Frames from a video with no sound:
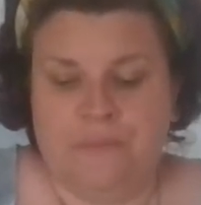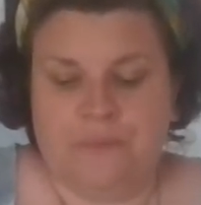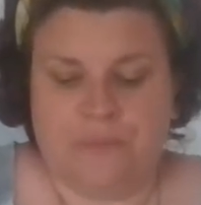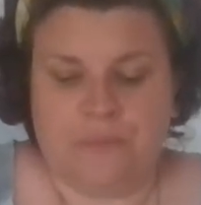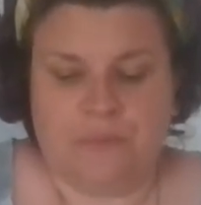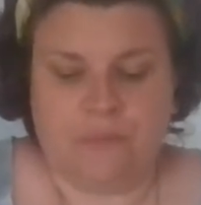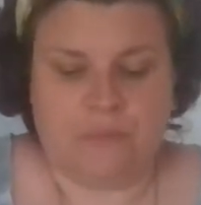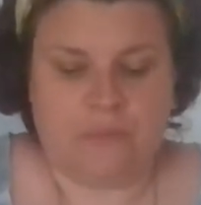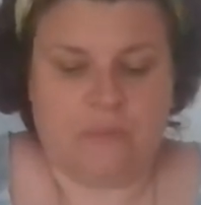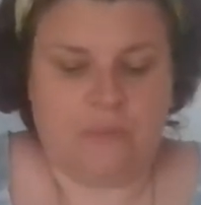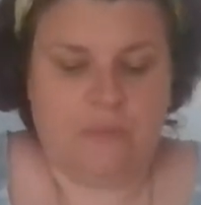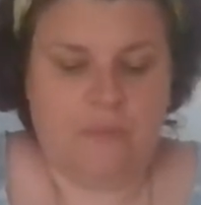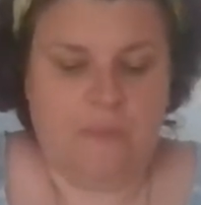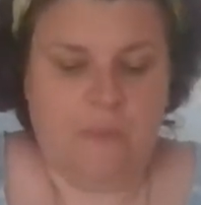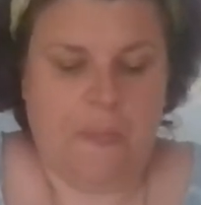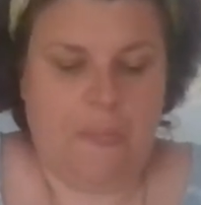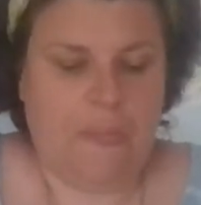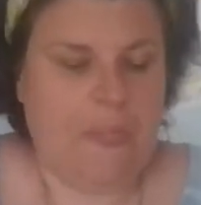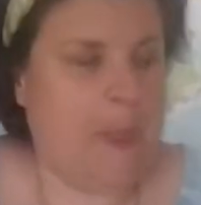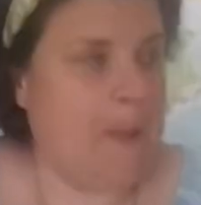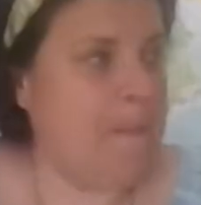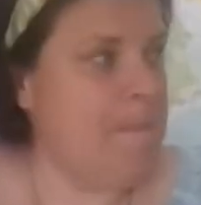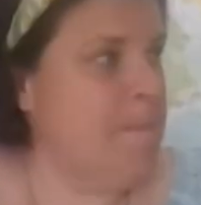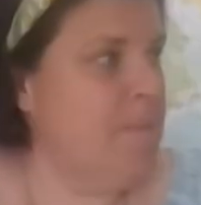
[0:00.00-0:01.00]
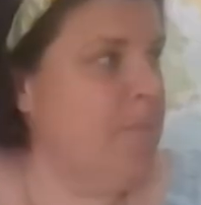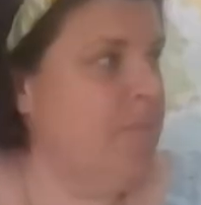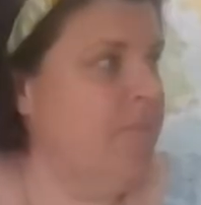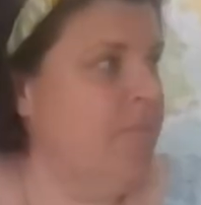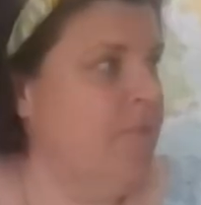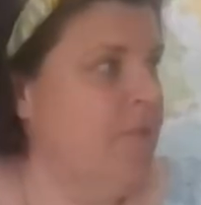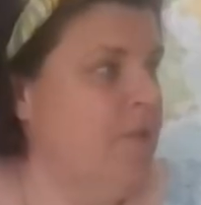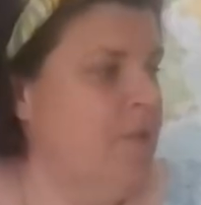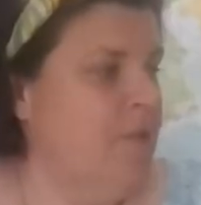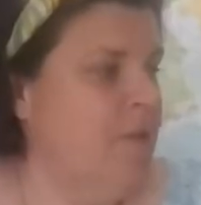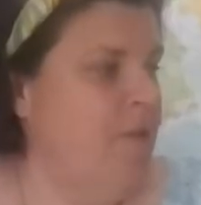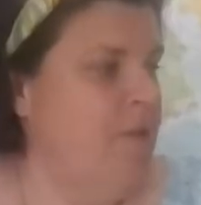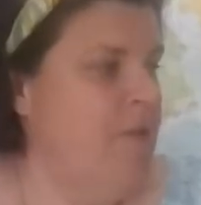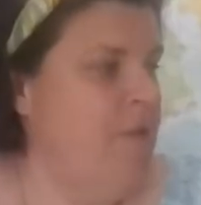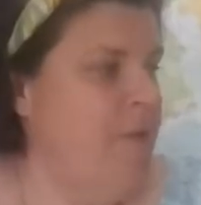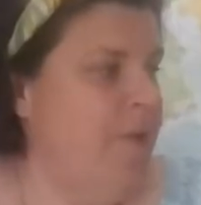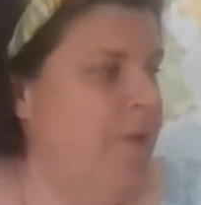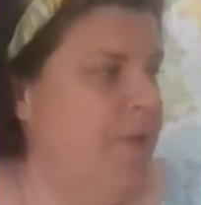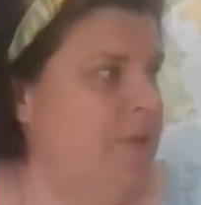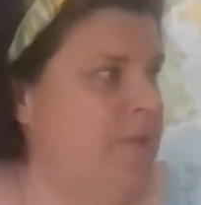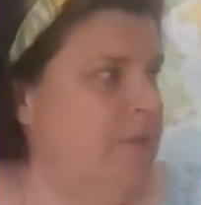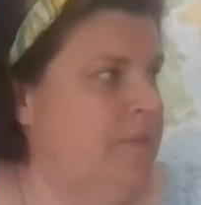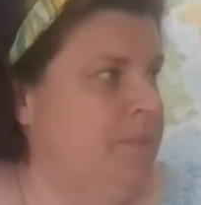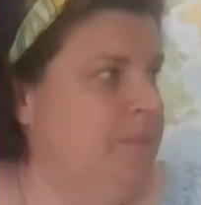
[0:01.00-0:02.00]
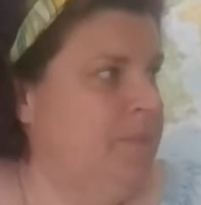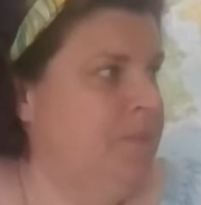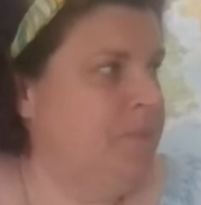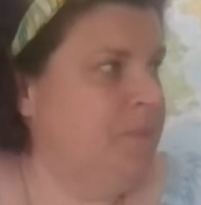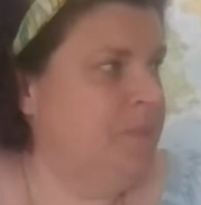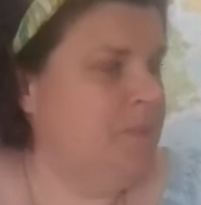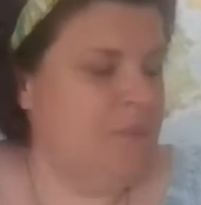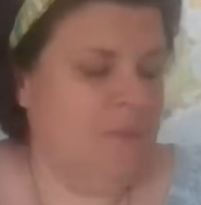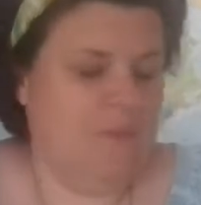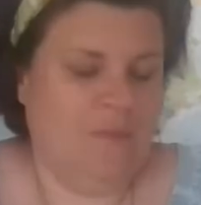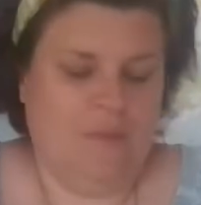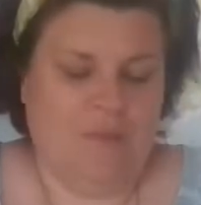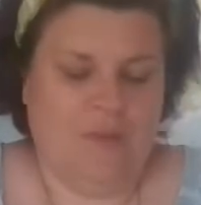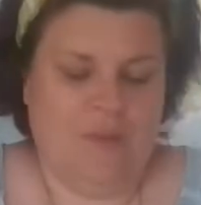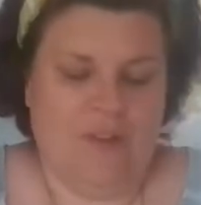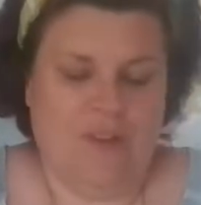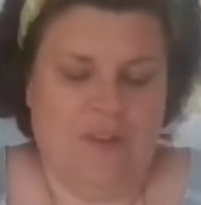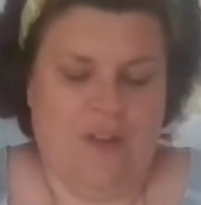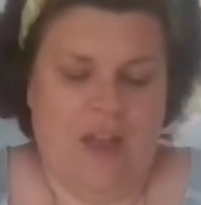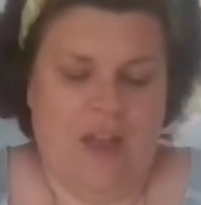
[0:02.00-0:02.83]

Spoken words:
Because of how crunchy it is, you could do ASMR eating with it.